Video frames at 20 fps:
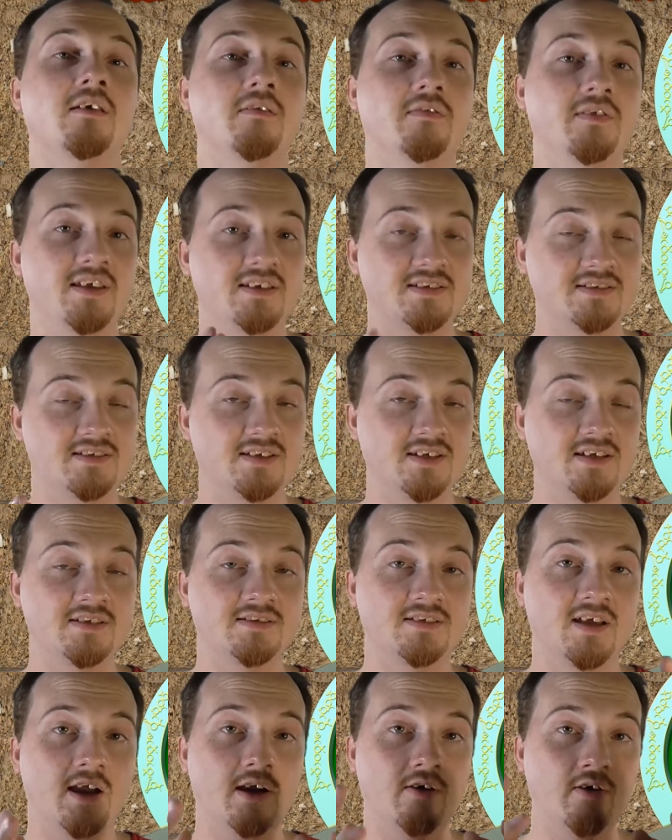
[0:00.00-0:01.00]
these
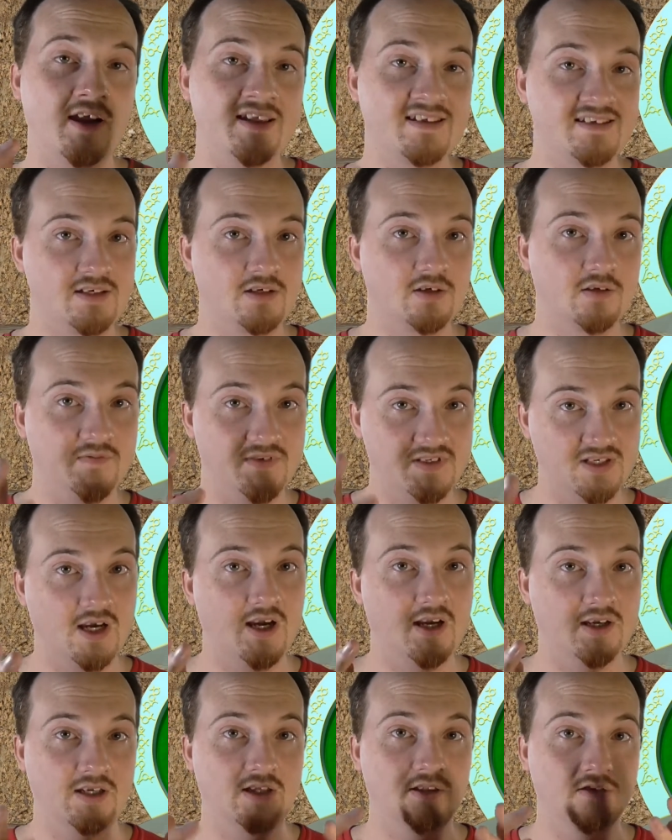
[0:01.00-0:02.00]
things are ideal for
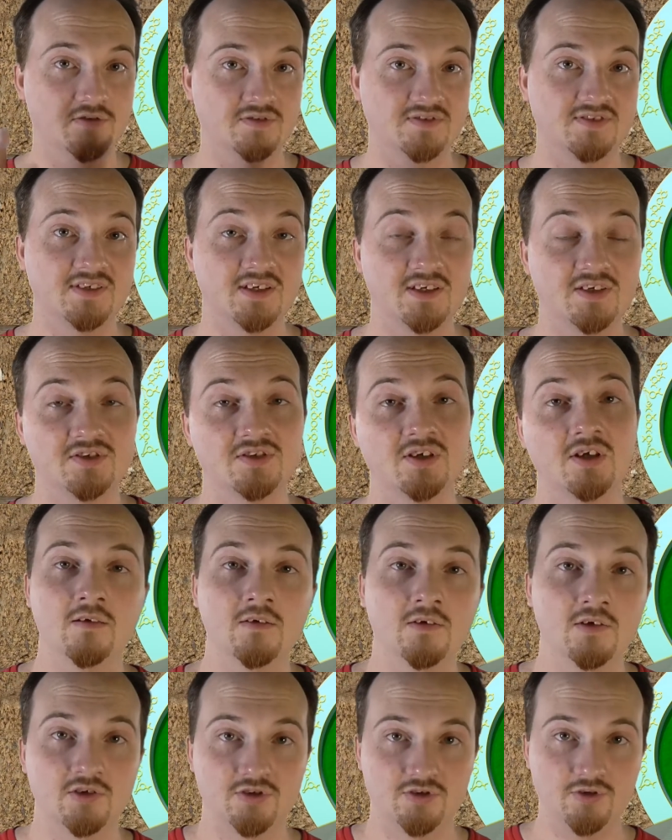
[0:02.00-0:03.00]
targeting those things,
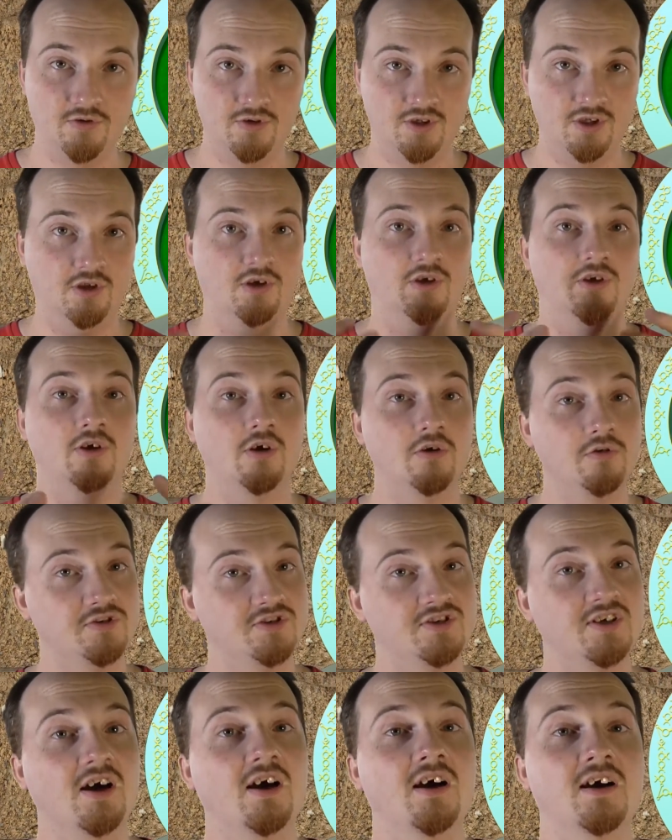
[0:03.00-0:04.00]
so that your
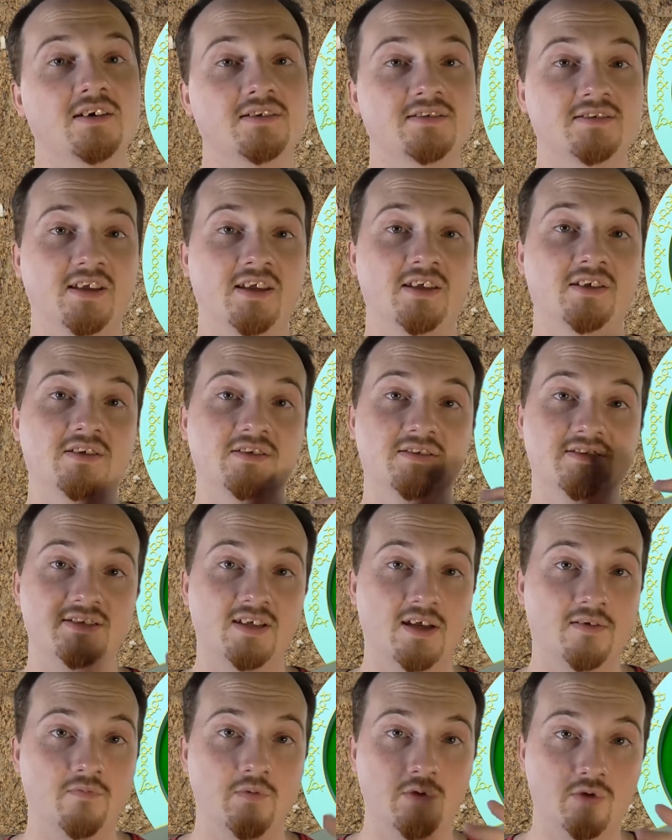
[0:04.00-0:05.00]
ghost arcs and your
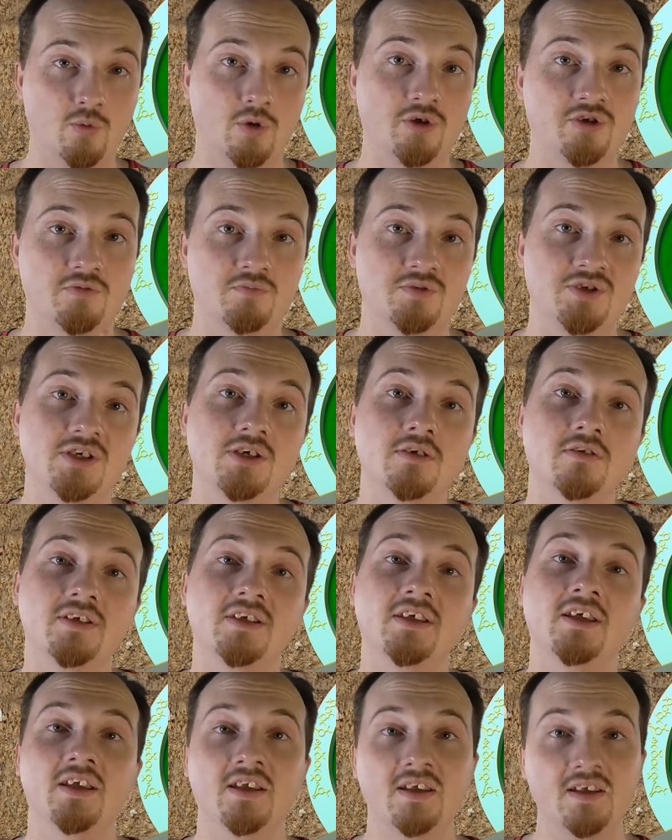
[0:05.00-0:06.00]
stuff with quantum
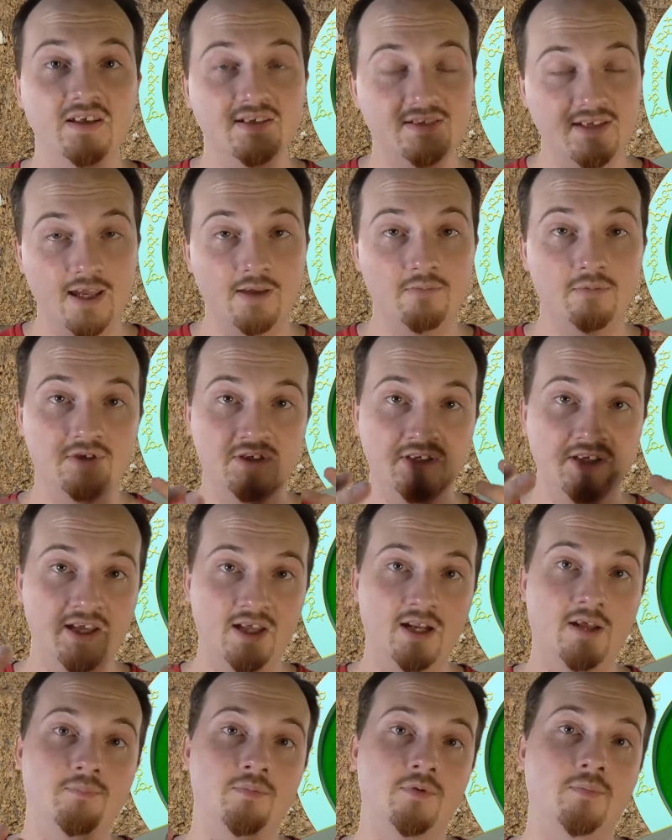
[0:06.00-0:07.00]
shielding is able to get
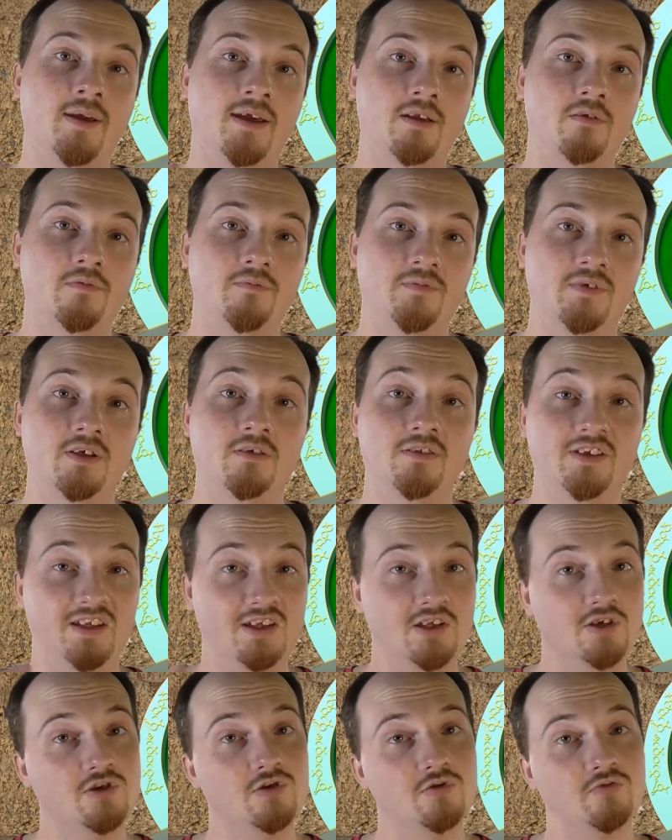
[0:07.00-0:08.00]
up the battlefield
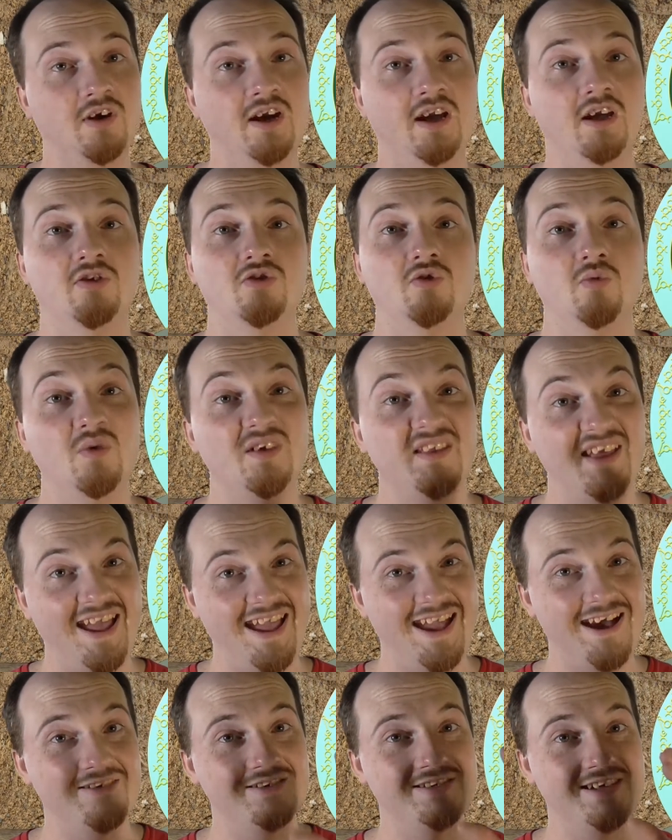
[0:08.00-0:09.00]
into range
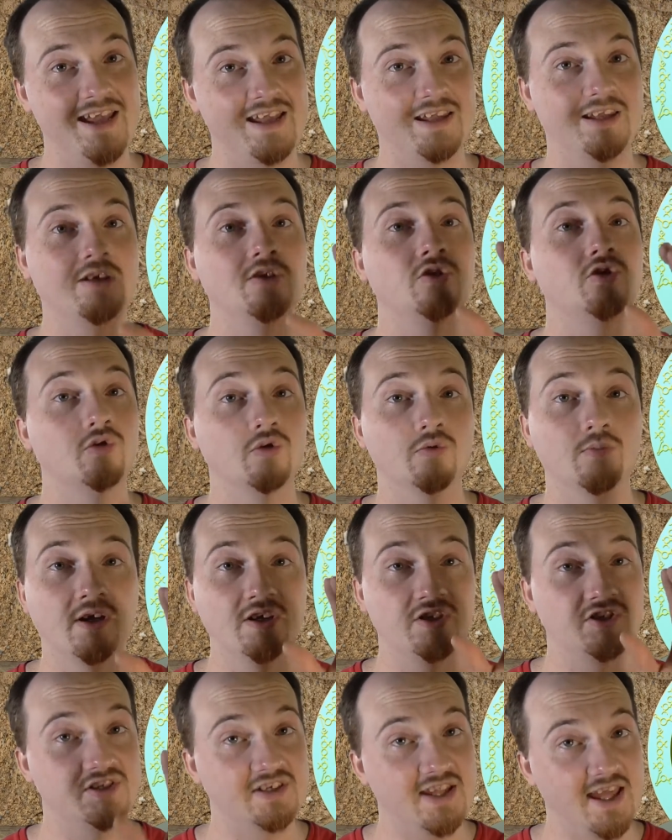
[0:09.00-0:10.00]
without taking too
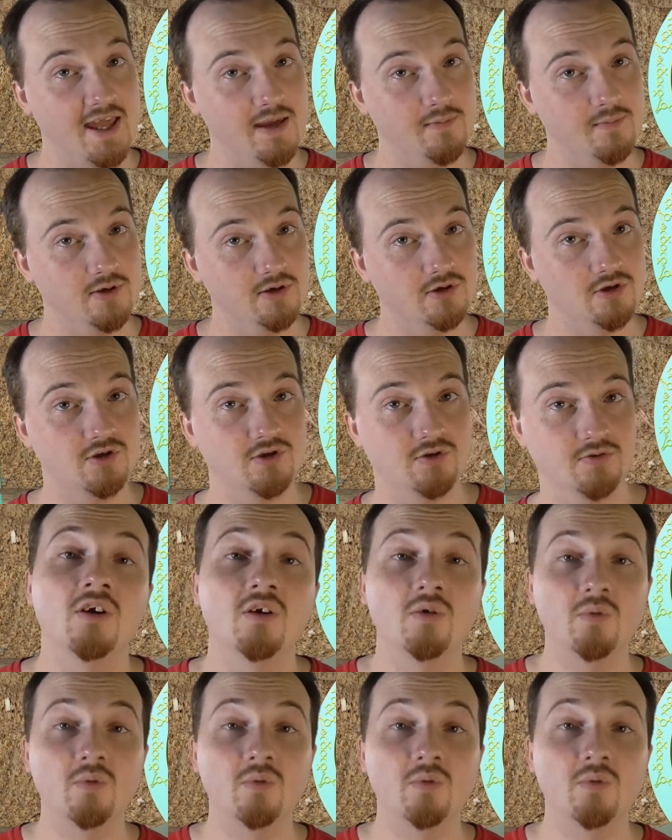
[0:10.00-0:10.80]
much damage.